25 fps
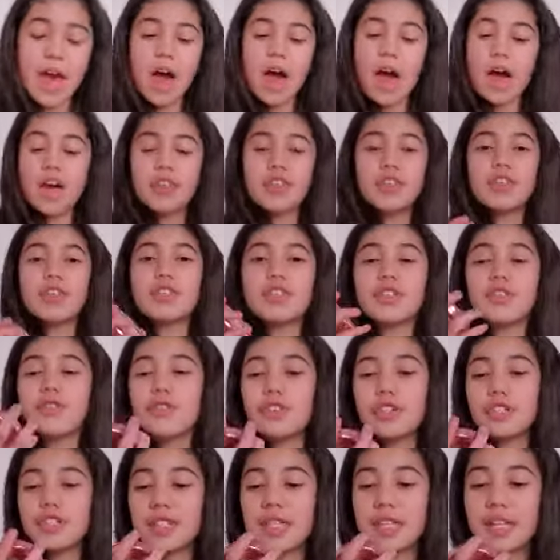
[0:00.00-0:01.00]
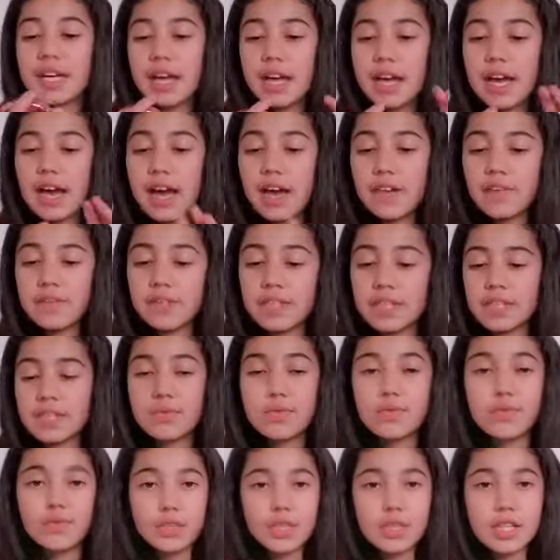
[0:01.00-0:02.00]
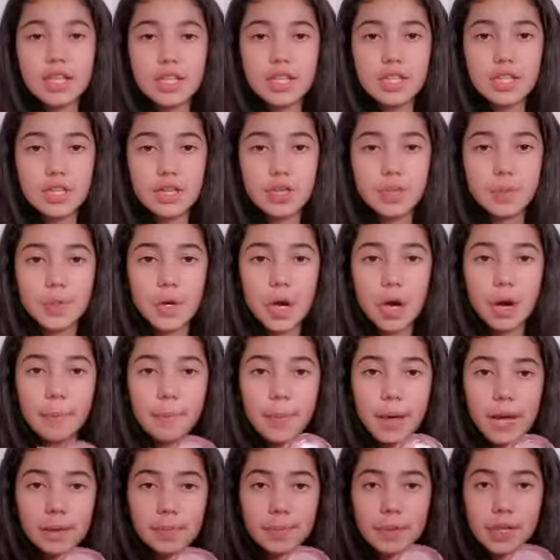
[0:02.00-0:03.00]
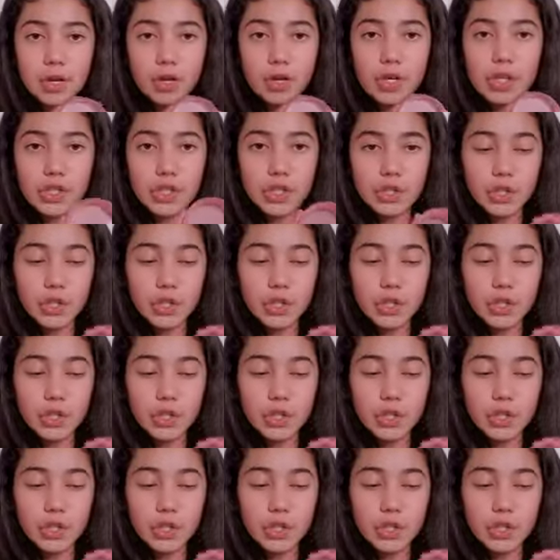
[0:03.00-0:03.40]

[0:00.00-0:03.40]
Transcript: uh, so the first thing I have this really cute compact mirror it's